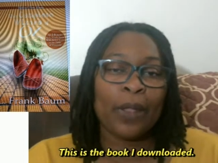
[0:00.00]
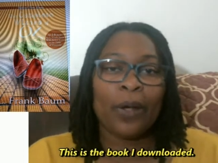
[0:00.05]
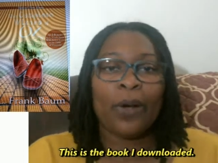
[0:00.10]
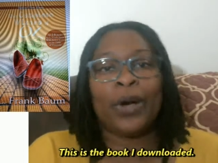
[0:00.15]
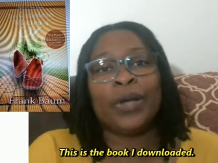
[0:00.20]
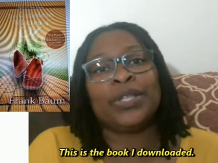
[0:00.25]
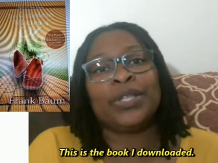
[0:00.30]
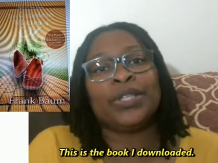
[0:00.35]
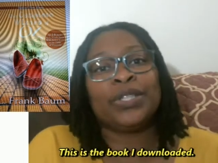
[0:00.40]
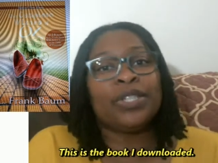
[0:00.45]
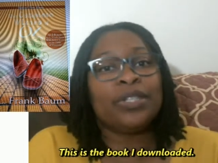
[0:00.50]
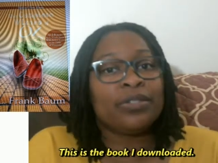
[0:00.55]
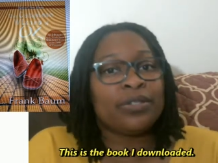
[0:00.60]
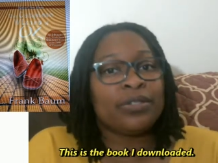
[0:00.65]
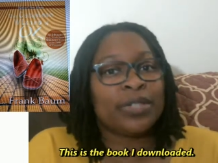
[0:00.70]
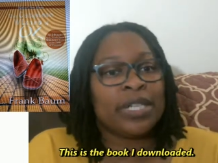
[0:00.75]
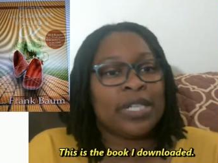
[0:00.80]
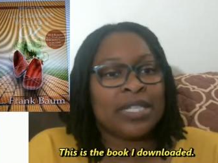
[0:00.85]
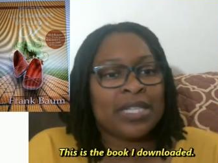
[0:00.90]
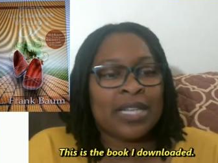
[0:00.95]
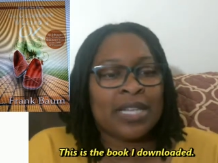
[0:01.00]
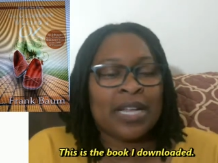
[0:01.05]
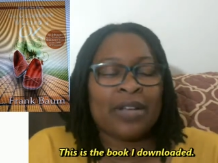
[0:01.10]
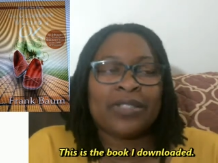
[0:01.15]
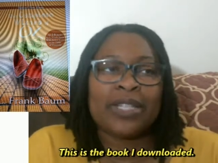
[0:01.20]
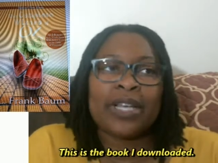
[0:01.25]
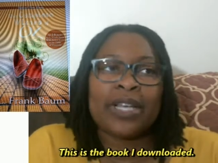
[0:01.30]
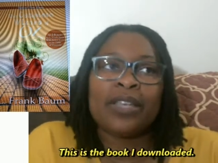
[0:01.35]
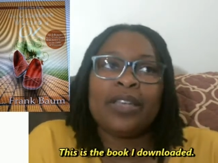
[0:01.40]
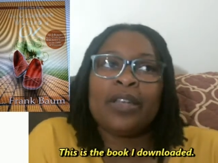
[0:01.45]
on Goodreads. And I
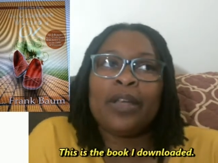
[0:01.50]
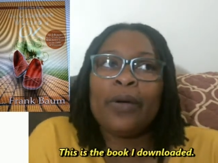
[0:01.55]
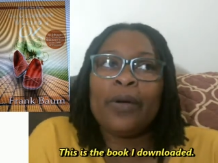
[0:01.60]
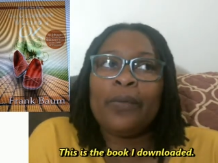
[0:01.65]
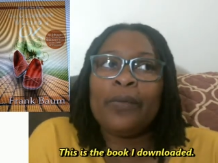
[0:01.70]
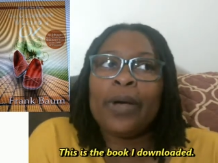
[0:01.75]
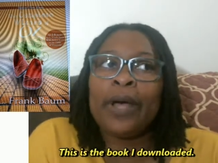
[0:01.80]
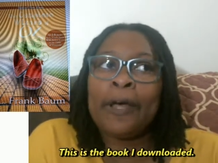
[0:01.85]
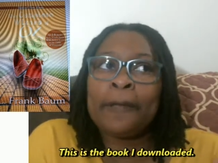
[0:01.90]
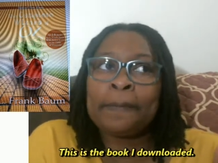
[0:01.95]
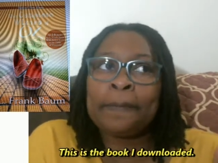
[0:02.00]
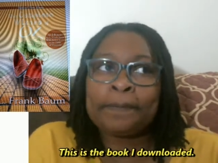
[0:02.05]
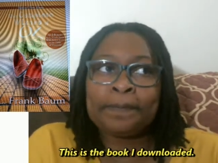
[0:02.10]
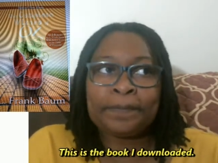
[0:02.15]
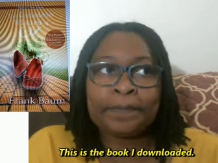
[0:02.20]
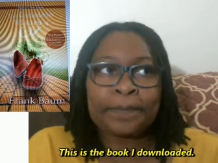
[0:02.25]
was like, you know what?